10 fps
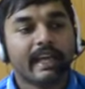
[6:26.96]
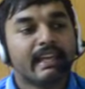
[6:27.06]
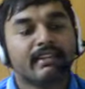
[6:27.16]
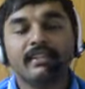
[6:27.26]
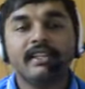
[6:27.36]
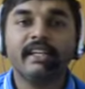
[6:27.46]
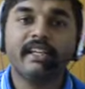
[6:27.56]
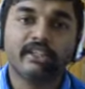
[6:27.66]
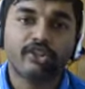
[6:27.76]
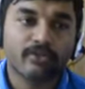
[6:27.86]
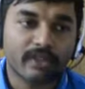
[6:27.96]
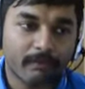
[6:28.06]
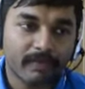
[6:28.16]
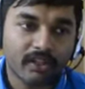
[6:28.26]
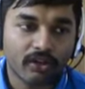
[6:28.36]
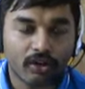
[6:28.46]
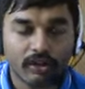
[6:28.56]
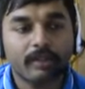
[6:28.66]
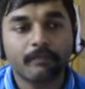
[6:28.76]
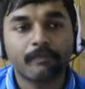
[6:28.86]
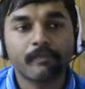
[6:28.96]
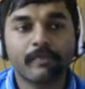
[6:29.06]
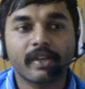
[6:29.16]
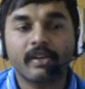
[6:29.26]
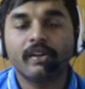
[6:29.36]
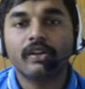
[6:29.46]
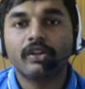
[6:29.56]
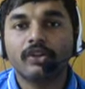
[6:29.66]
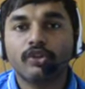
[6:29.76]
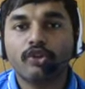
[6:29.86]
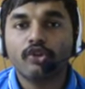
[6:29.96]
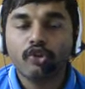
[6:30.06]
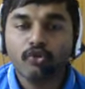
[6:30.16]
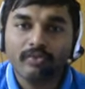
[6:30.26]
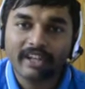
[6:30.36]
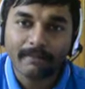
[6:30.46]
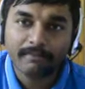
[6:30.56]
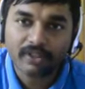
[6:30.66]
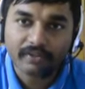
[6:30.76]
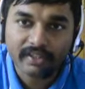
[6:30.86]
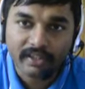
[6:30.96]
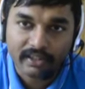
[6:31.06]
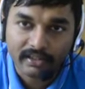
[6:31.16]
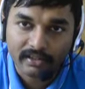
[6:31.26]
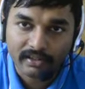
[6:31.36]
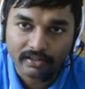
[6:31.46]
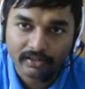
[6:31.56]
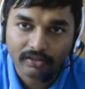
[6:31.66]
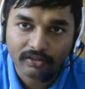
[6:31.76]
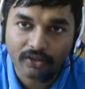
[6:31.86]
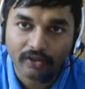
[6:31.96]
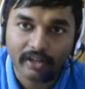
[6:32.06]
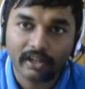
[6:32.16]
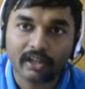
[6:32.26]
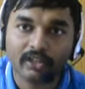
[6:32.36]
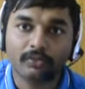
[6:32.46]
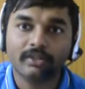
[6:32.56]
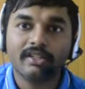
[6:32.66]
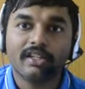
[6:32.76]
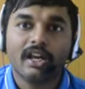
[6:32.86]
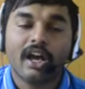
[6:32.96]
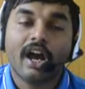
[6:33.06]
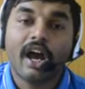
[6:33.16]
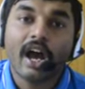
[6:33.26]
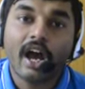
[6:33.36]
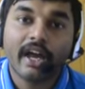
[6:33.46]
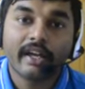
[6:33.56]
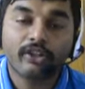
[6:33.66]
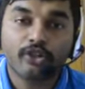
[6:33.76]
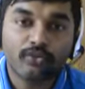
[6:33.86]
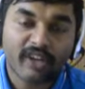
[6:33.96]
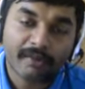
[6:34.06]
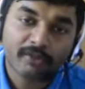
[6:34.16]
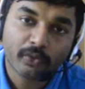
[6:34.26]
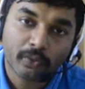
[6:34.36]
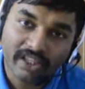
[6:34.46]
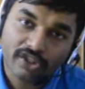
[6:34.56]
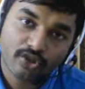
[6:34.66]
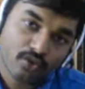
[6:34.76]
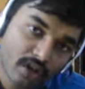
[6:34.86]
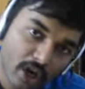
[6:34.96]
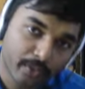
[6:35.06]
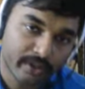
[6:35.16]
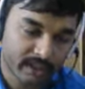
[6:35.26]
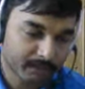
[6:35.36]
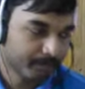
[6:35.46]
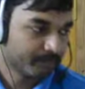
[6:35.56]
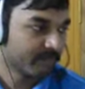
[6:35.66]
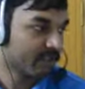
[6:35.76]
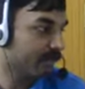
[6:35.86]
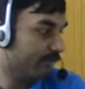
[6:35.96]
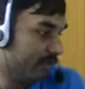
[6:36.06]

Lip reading: This leads to something called two types of statistics, or in other words, two types of ways to count them. For